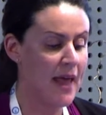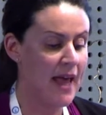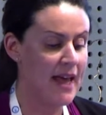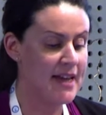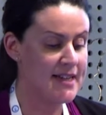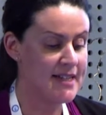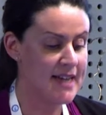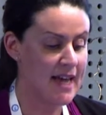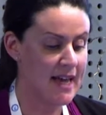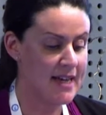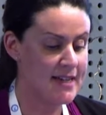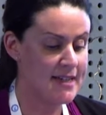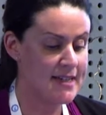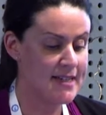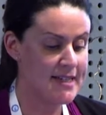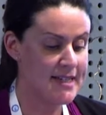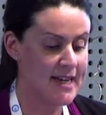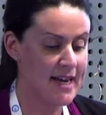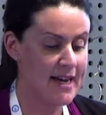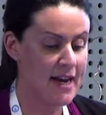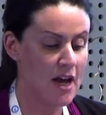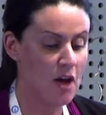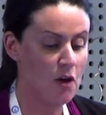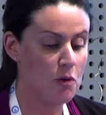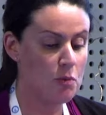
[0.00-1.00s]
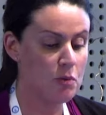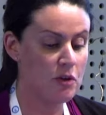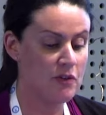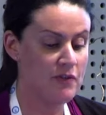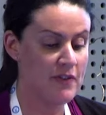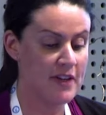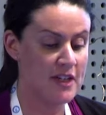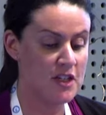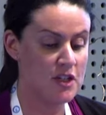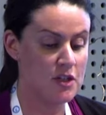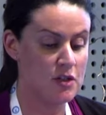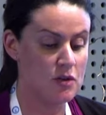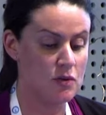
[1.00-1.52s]
and to understand health
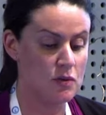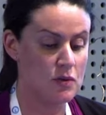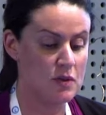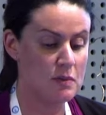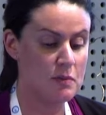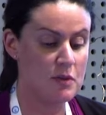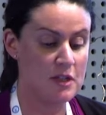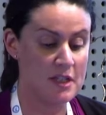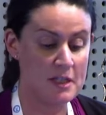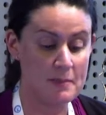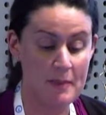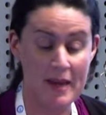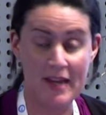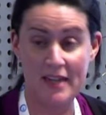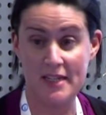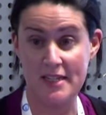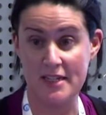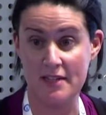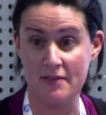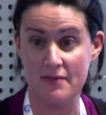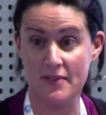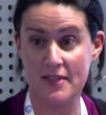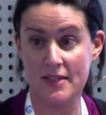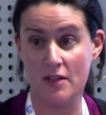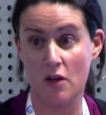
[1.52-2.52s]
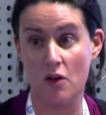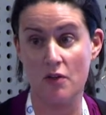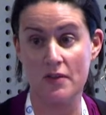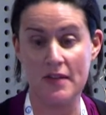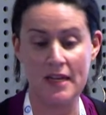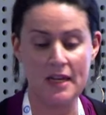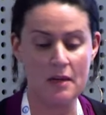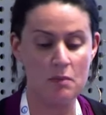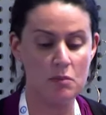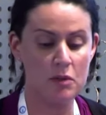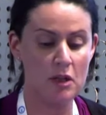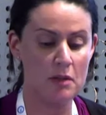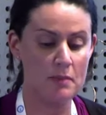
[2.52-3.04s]
professionals' perspectives on
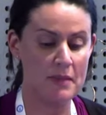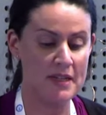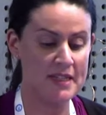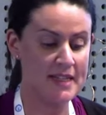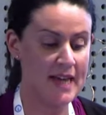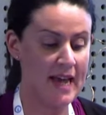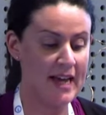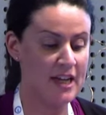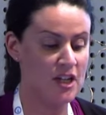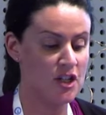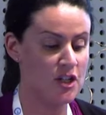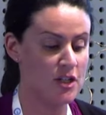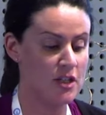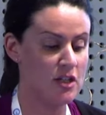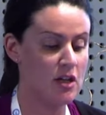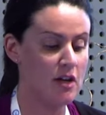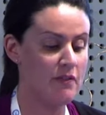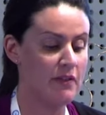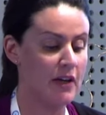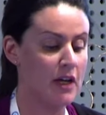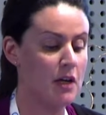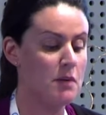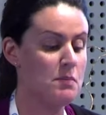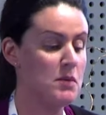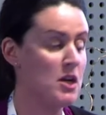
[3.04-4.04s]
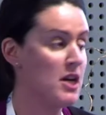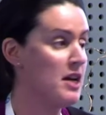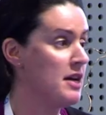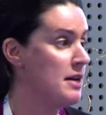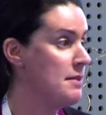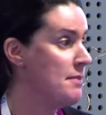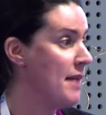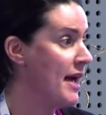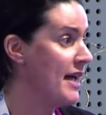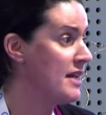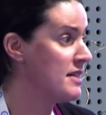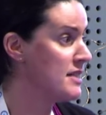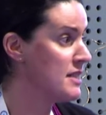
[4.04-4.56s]
the implementation of a
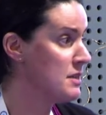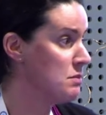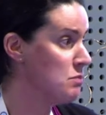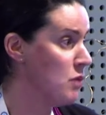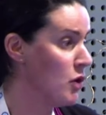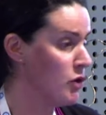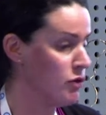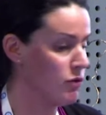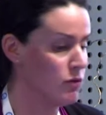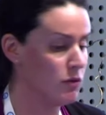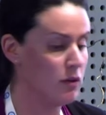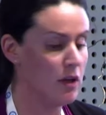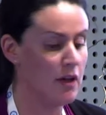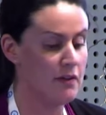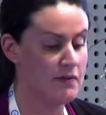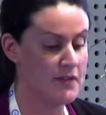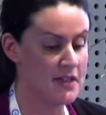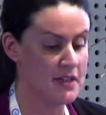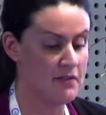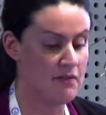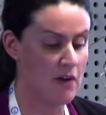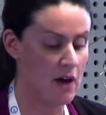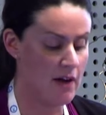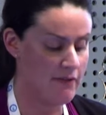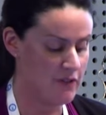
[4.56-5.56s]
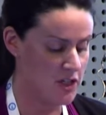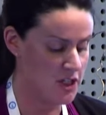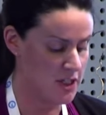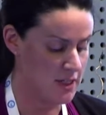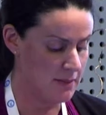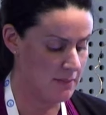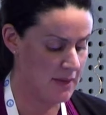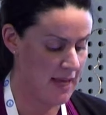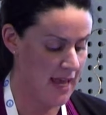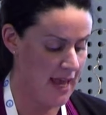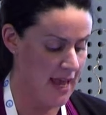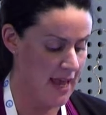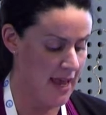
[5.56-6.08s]
community-based model of
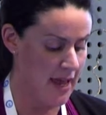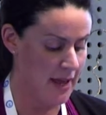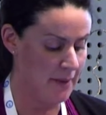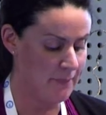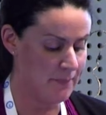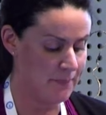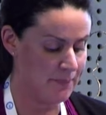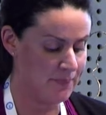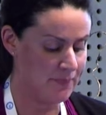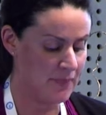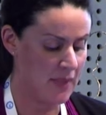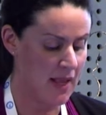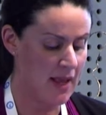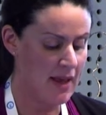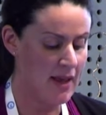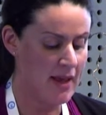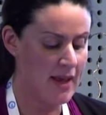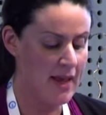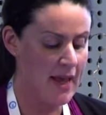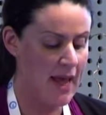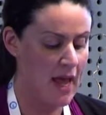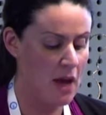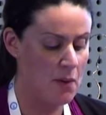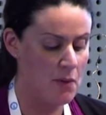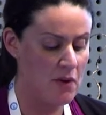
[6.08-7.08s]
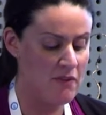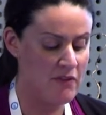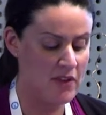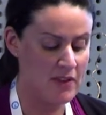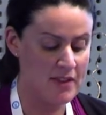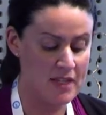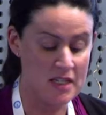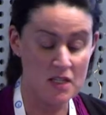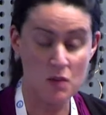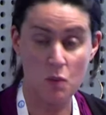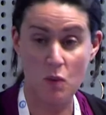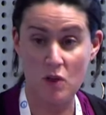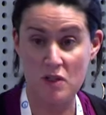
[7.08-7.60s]
survivorship care. However,
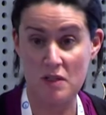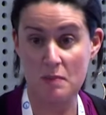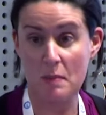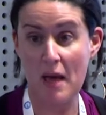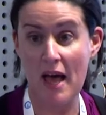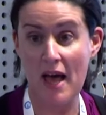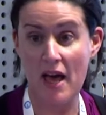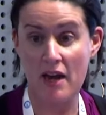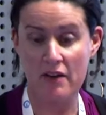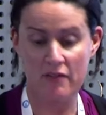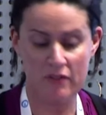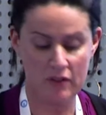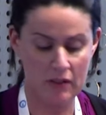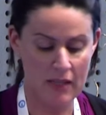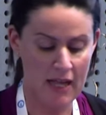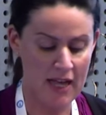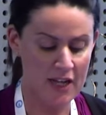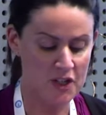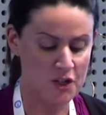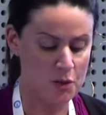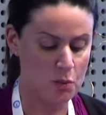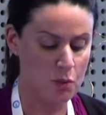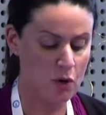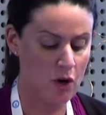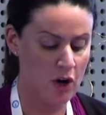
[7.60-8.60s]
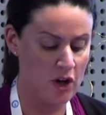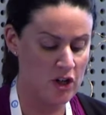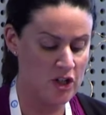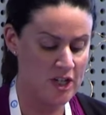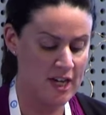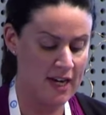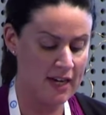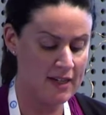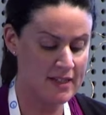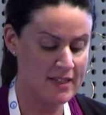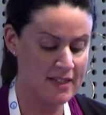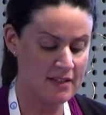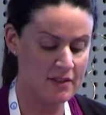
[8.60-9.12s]
this was part of a larger
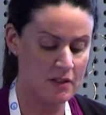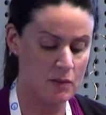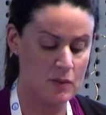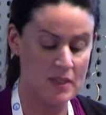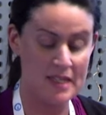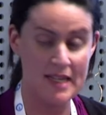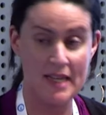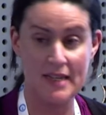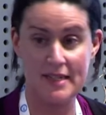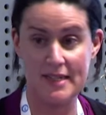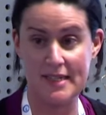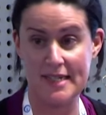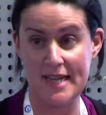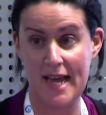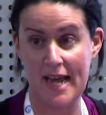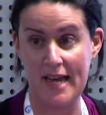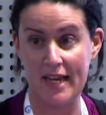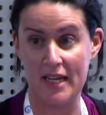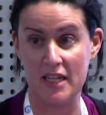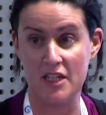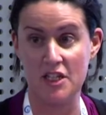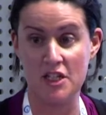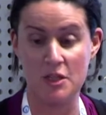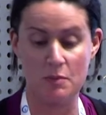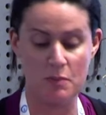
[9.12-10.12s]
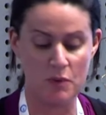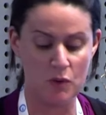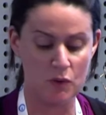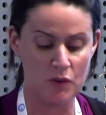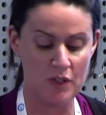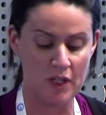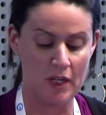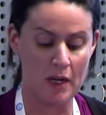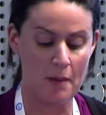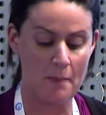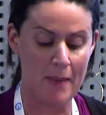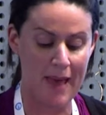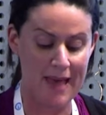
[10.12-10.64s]
project that was undertaken to build
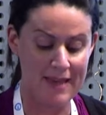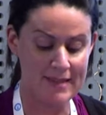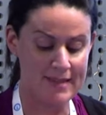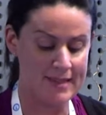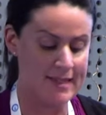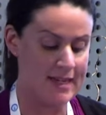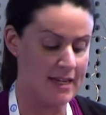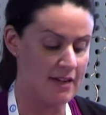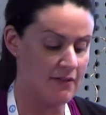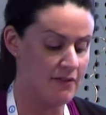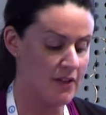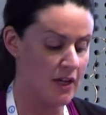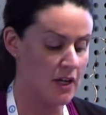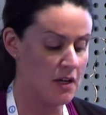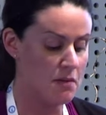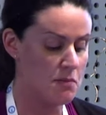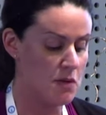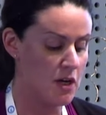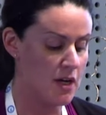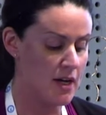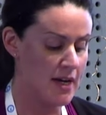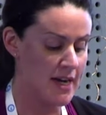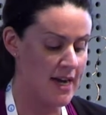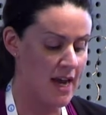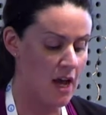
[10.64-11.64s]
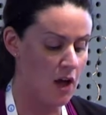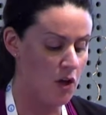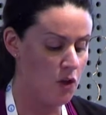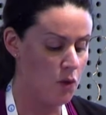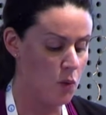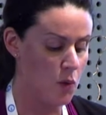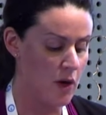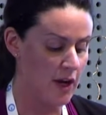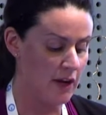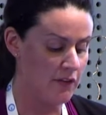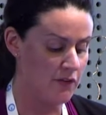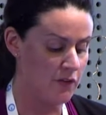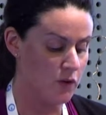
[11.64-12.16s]
the capacity of the community health
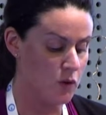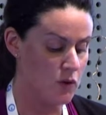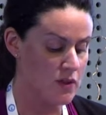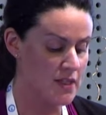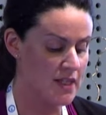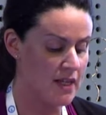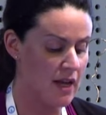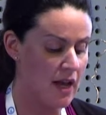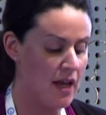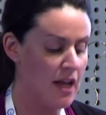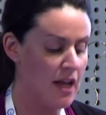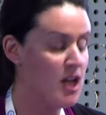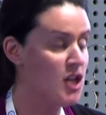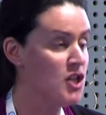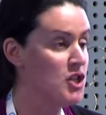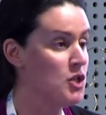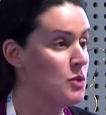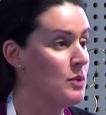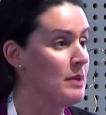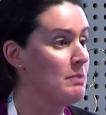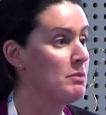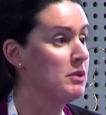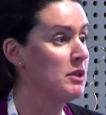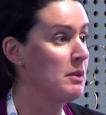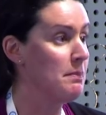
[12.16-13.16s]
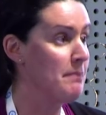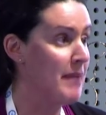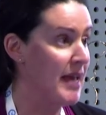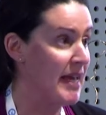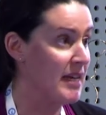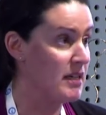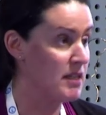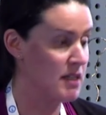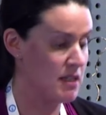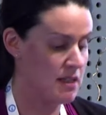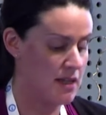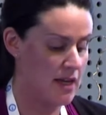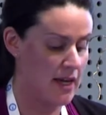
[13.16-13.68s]
workforce to
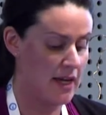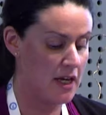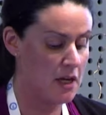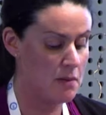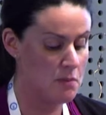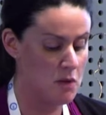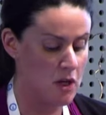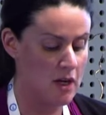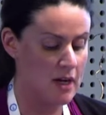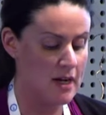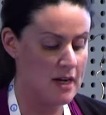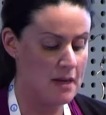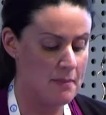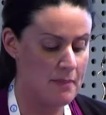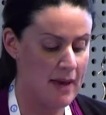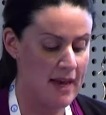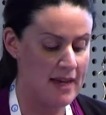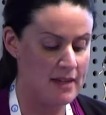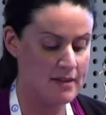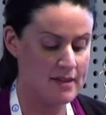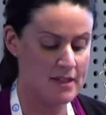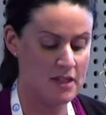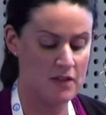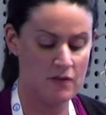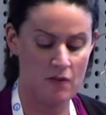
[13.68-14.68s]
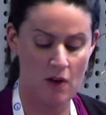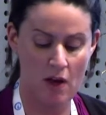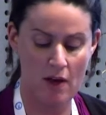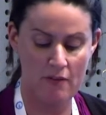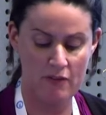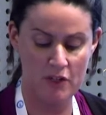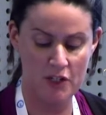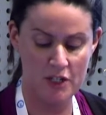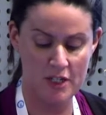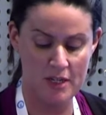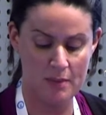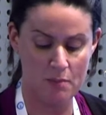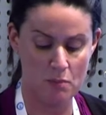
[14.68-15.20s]
implement a community-based
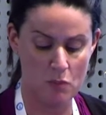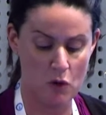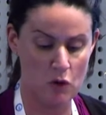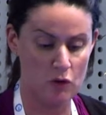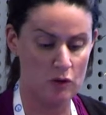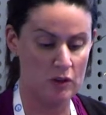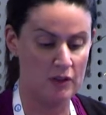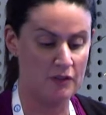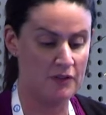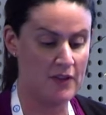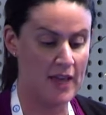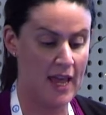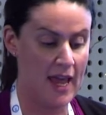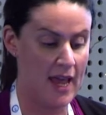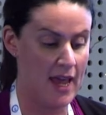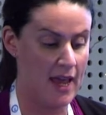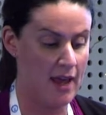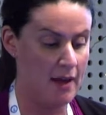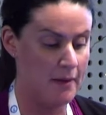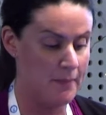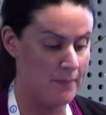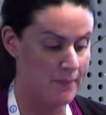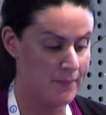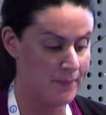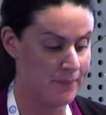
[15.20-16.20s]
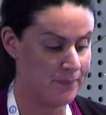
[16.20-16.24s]
survivorship model of care.